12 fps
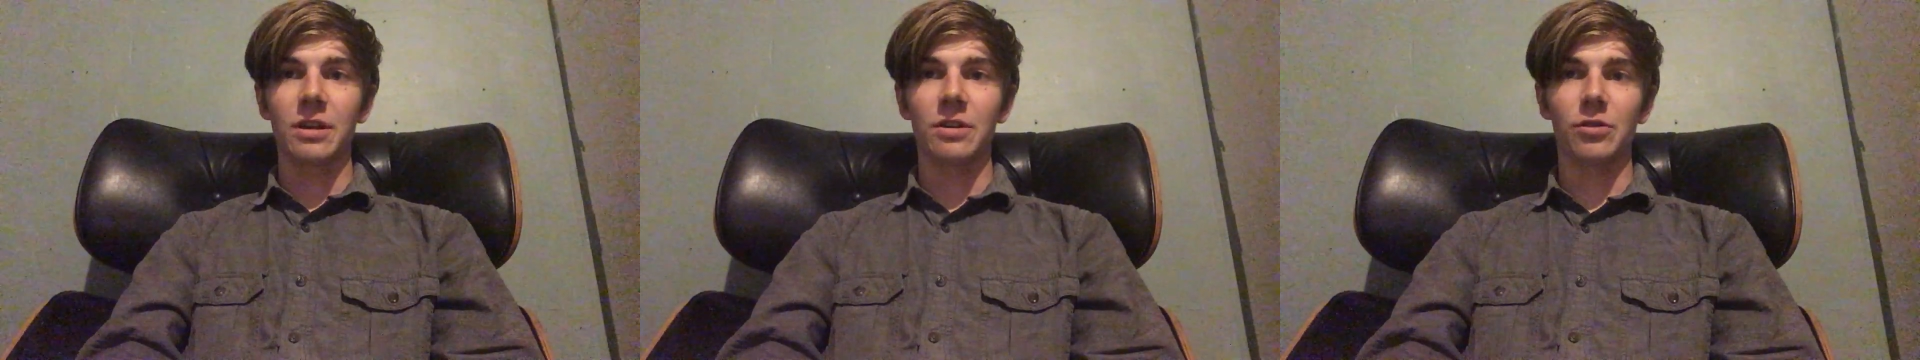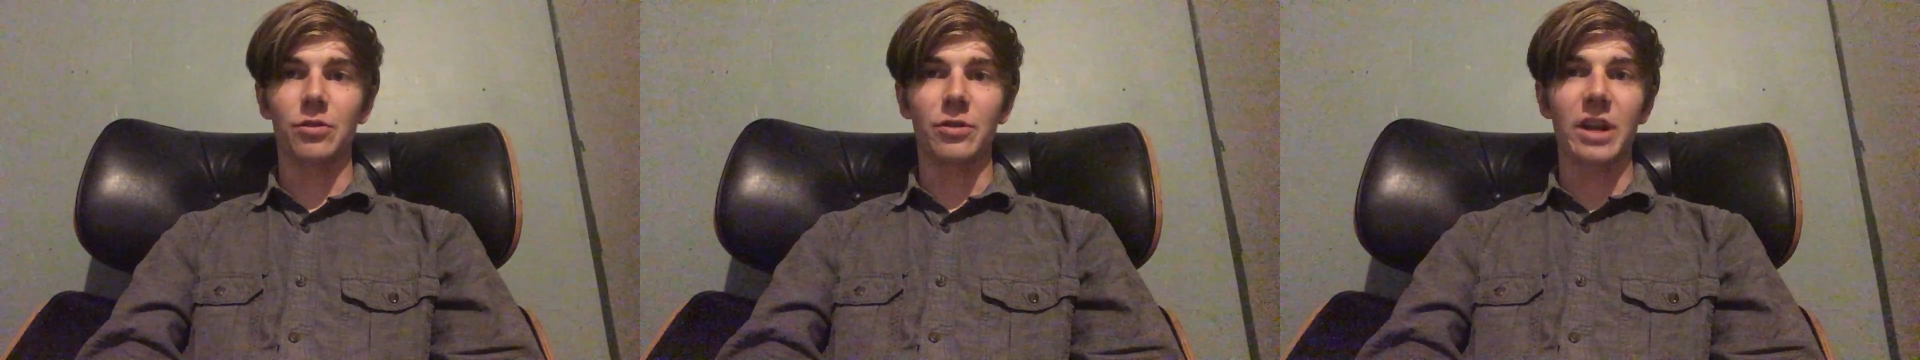
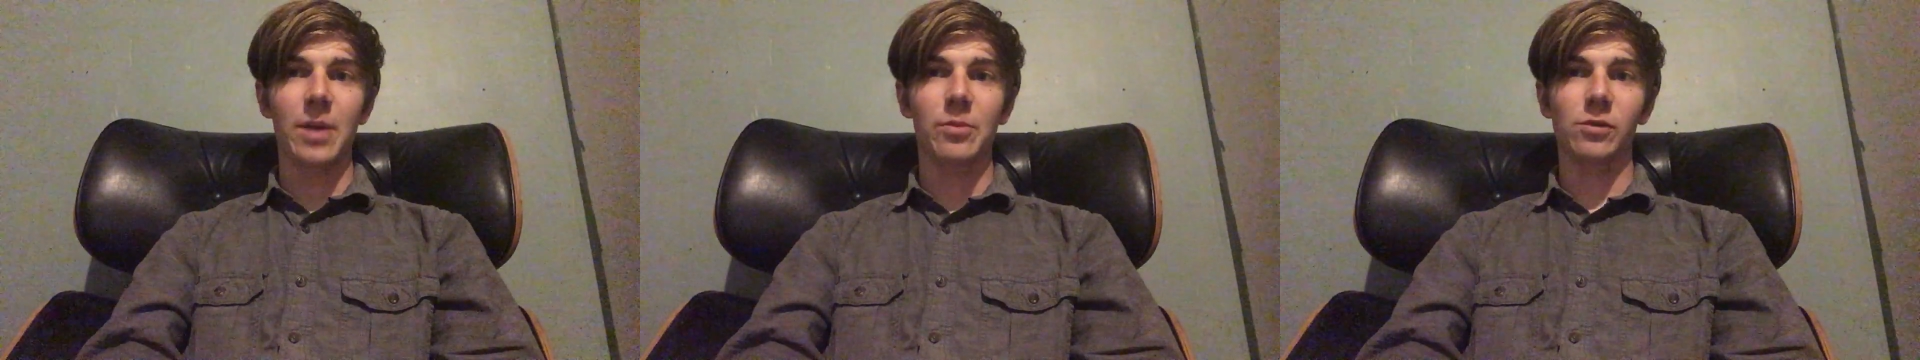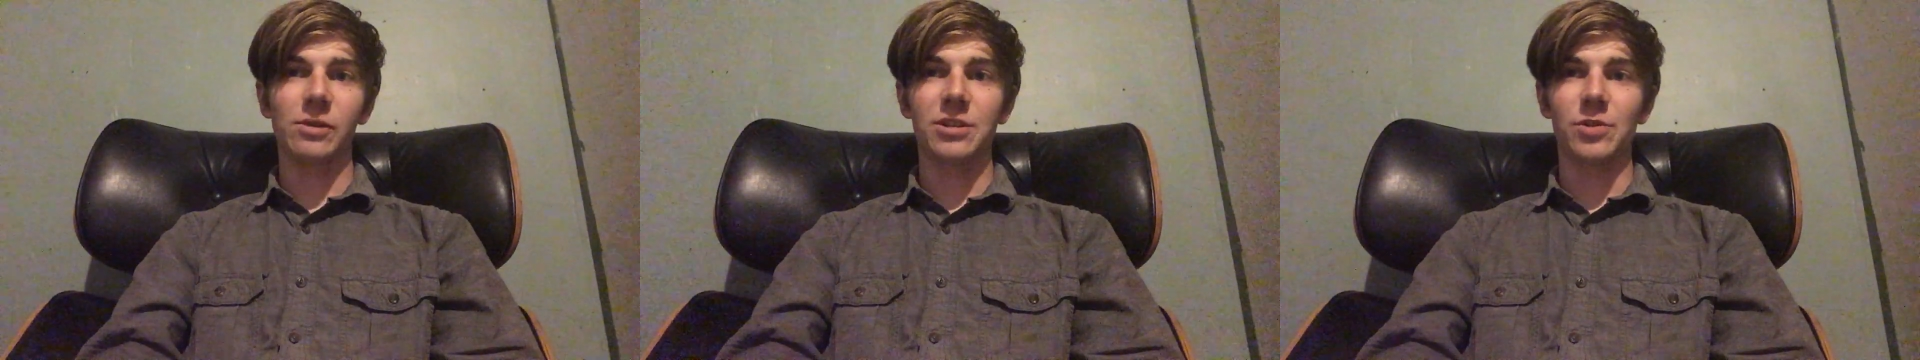and under
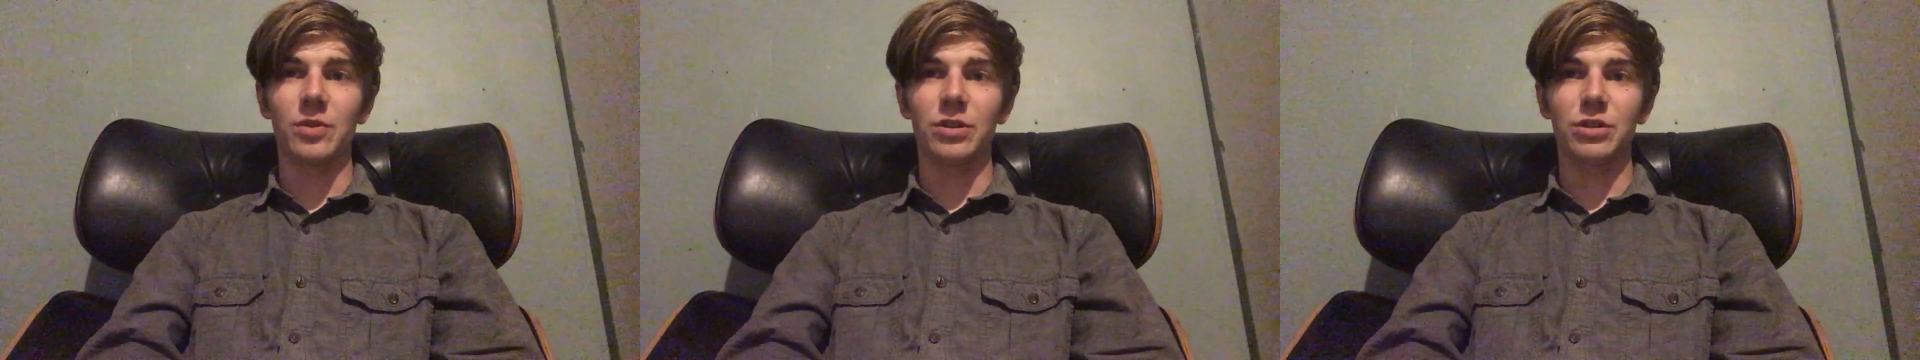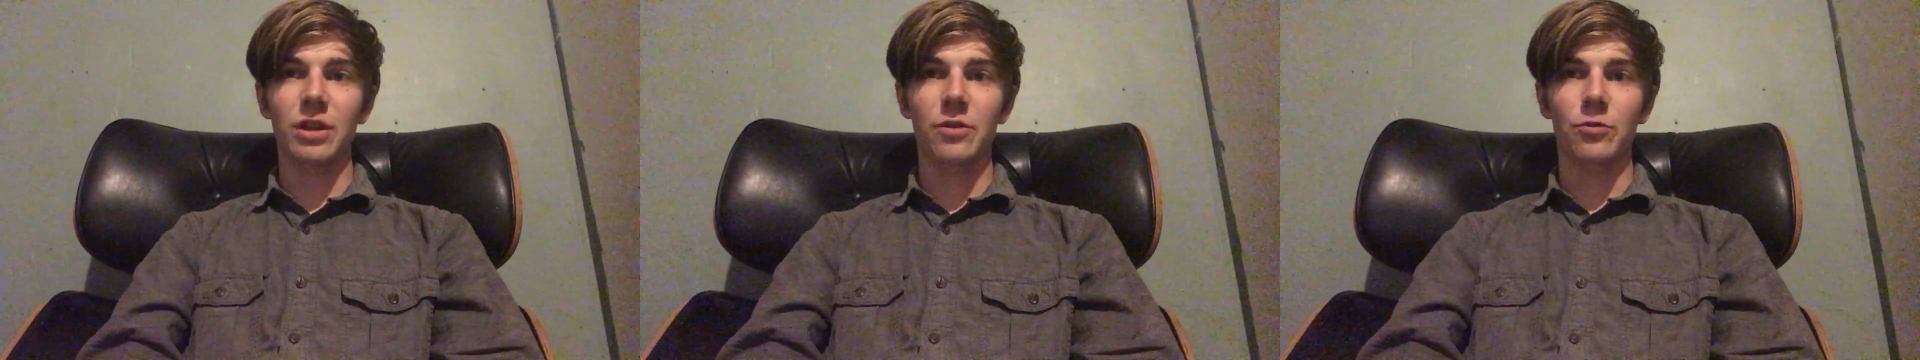capitalism in
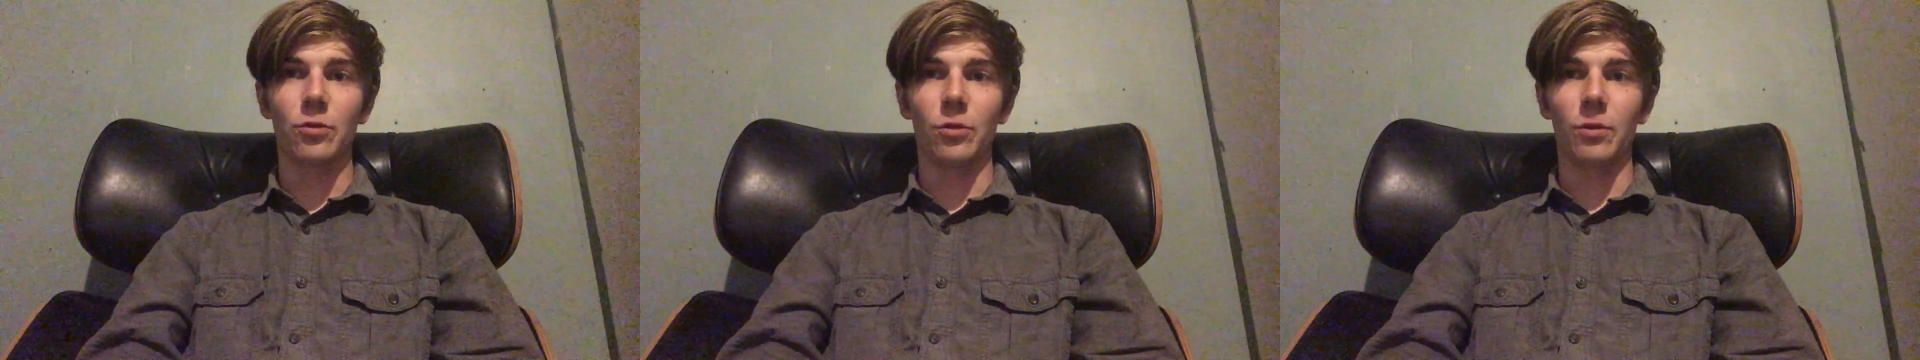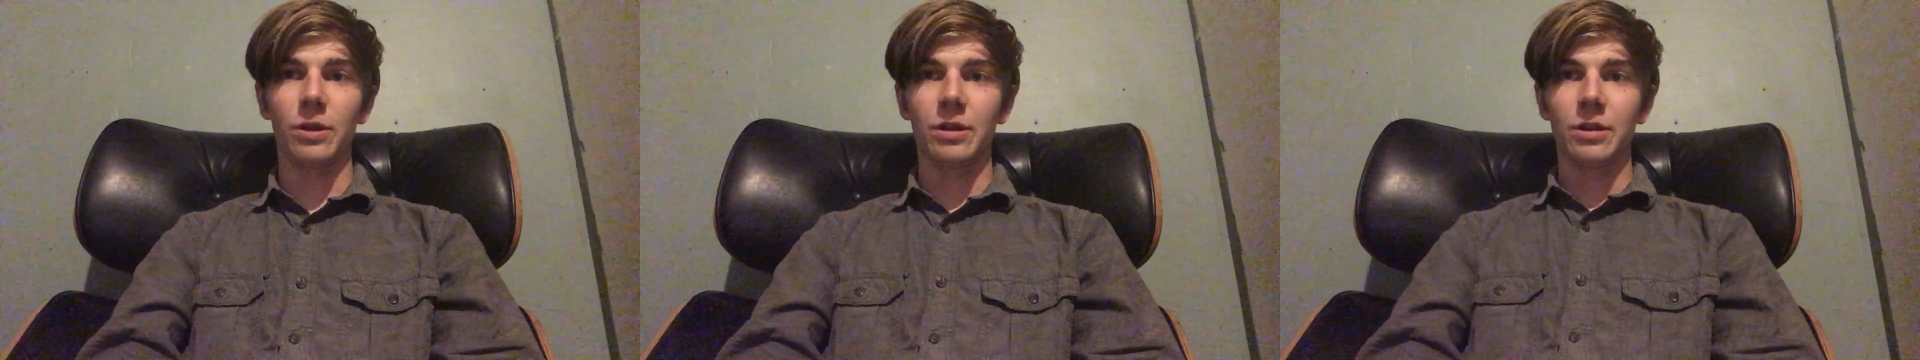general,